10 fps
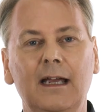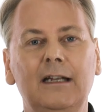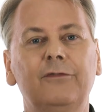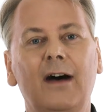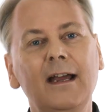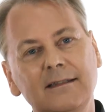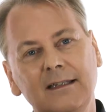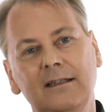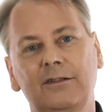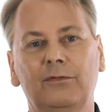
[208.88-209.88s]
And if I
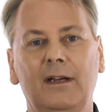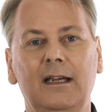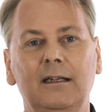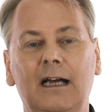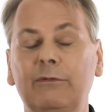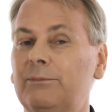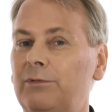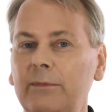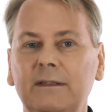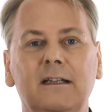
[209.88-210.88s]
see the strain, I would
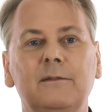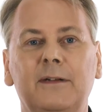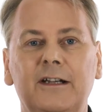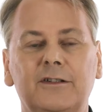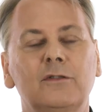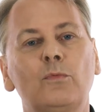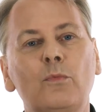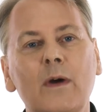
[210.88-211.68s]
probably tell the patient,